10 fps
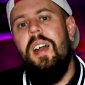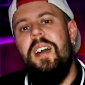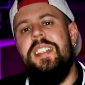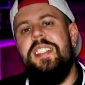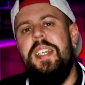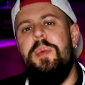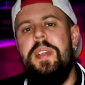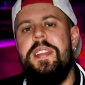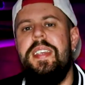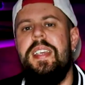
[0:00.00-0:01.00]
I
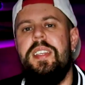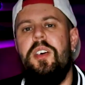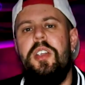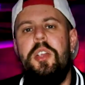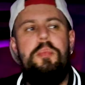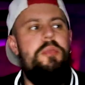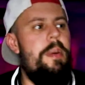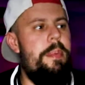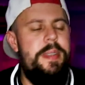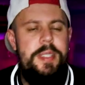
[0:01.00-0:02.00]
genuinely think that I could
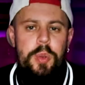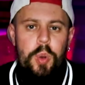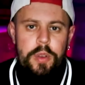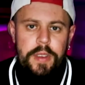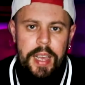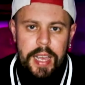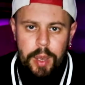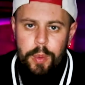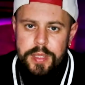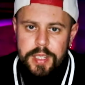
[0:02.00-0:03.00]
probably talk for
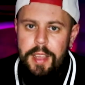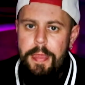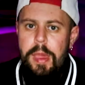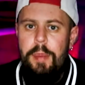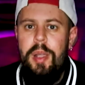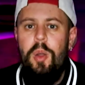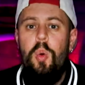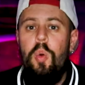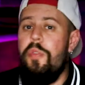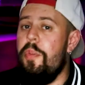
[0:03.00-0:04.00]
hours about
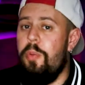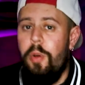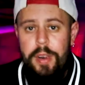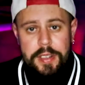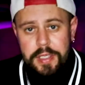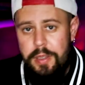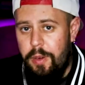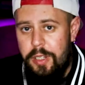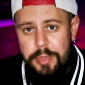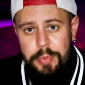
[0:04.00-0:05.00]
all of the products that
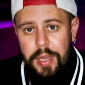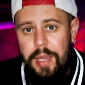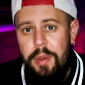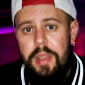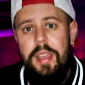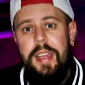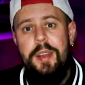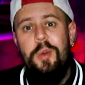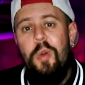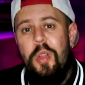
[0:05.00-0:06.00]
Colin's put out and
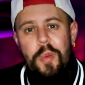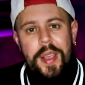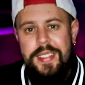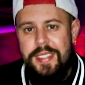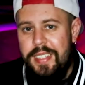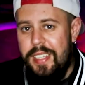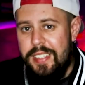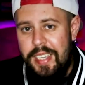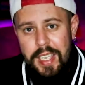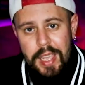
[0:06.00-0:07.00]
in all of the ways that he
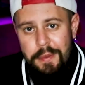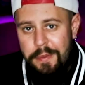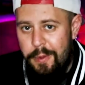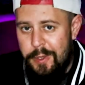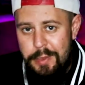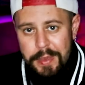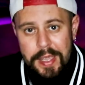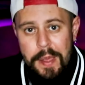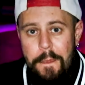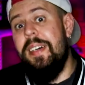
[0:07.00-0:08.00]
has influenced me.
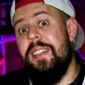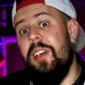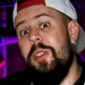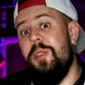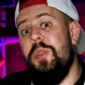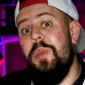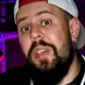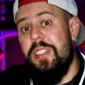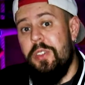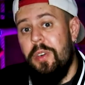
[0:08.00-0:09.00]
But I do
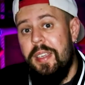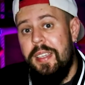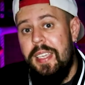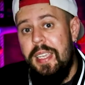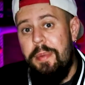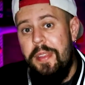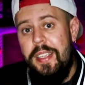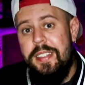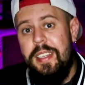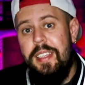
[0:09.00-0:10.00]
like to try and keep
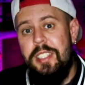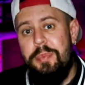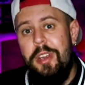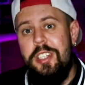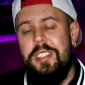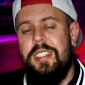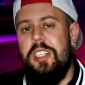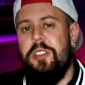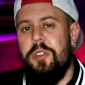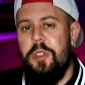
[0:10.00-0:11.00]
these inspiration
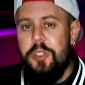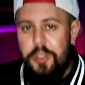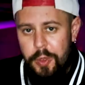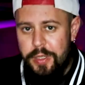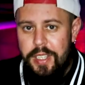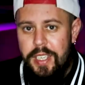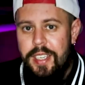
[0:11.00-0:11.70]
sessions short,